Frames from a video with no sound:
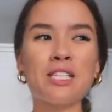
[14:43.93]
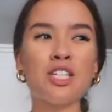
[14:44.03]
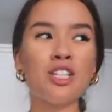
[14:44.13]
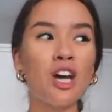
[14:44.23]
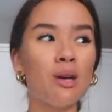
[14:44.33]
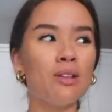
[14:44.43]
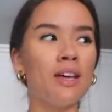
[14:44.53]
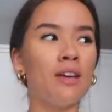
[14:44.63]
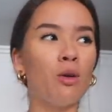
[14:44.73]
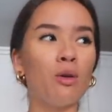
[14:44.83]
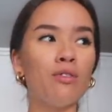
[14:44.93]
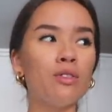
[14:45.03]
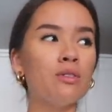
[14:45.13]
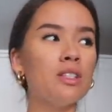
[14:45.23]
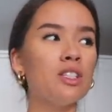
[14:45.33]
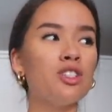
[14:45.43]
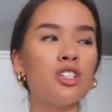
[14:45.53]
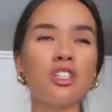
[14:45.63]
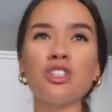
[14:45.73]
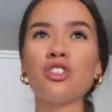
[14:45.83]
to show that Whole Foods is
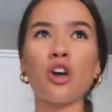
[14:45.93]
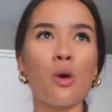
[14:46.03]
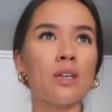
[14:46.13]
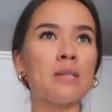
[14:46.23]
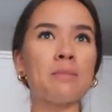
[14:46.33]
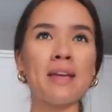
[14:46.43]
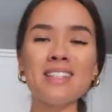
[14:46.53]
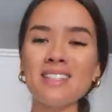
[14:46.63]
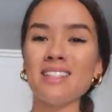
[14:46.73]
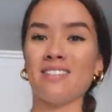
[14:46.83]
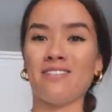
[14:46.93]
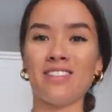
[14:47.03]
just so expensive